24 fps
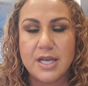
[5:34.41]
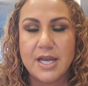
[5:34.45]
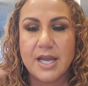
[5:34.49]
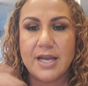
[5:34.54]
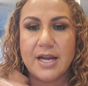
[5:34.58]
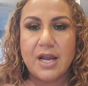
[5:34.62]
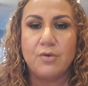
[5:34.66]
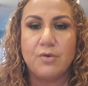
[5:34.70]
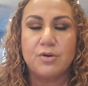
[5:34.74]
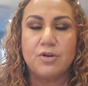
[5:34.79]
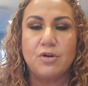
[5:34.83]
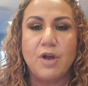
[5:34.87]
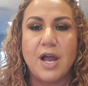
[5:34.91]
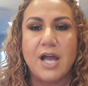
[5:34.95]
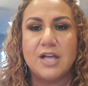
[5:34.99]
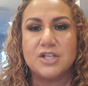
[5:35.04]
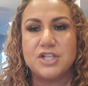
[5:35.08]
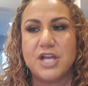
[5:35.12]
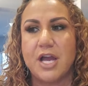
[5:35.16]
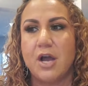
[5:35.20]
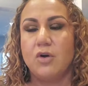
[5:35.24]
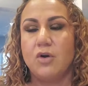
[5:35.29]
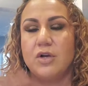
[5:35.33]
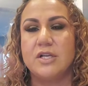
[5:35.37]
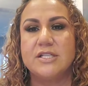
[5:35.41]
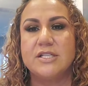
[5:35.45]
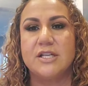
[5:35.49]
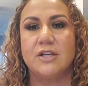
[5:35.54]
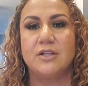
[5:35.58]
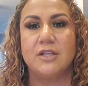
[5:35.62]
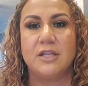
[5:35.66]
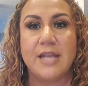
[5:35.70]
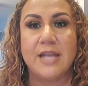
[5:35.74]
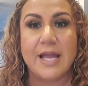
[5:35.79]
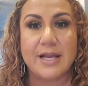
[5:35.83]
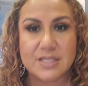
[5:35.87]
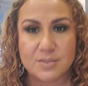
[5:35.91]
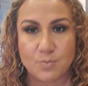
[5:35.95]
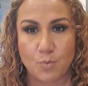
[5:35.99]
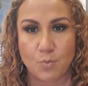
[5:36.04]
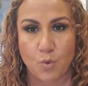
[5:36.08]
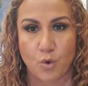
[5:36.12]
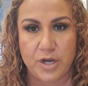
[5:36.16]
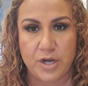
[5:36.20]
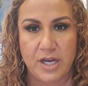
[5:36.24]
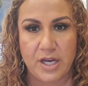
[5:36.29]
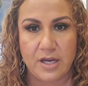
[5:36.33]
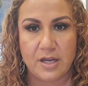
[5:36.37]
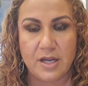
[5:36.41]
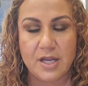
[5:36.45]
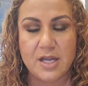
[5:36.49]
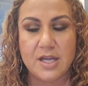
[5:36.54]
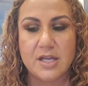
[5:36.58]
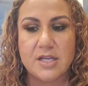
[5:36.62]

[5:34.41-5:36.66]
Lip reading: And I would crash out until the next morning.